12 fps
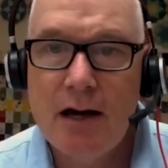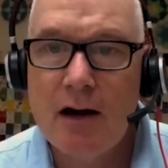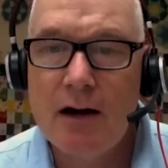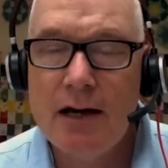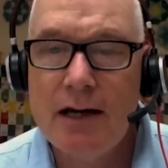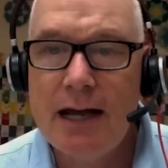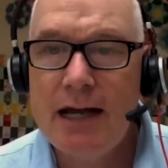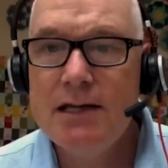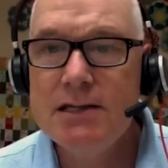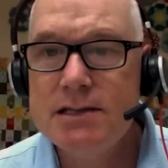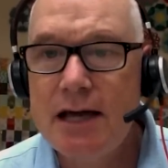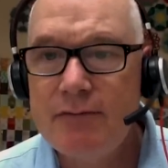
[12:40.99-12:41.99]
on day
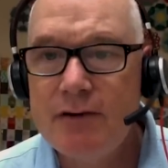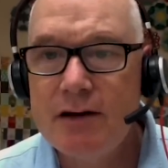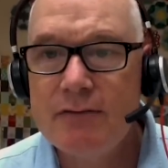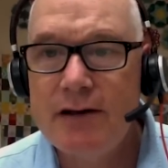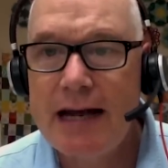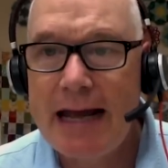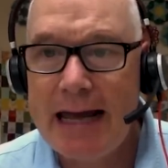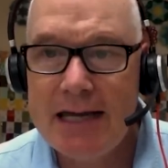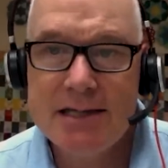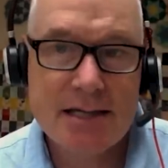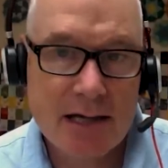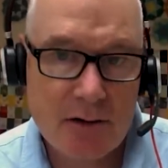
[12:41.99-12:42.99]
seven of an
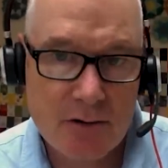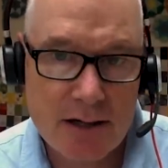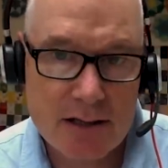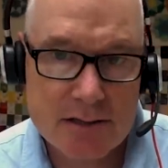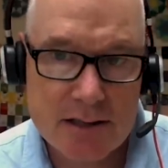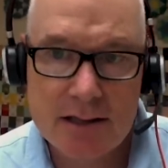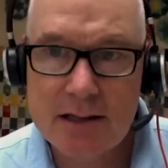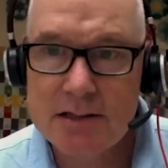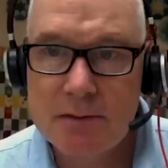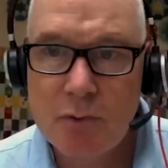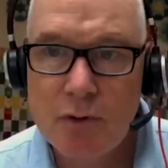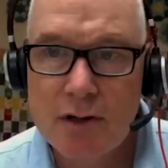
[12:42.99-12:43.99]
asynchronous,
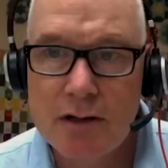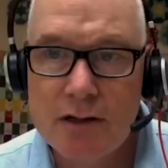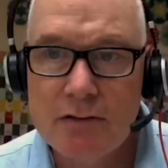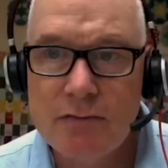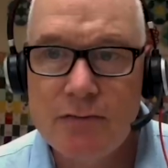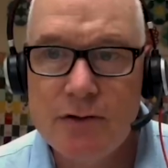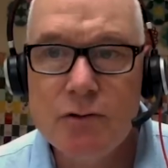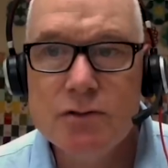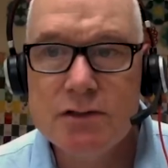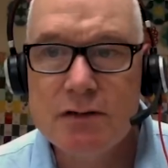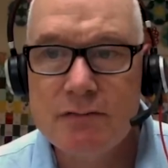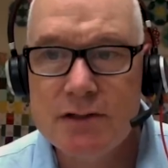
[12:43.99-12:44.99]
that's important,
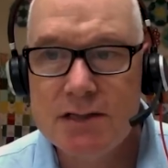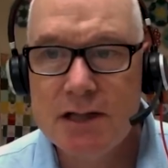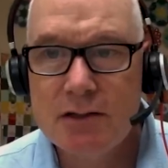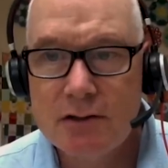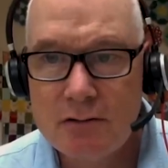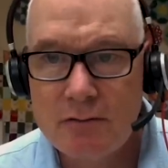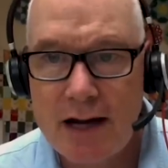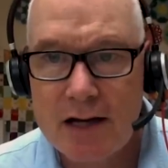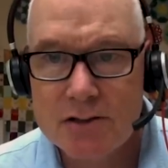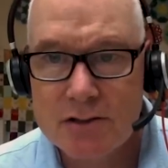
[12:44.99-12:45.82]
diffuse vesicular rash.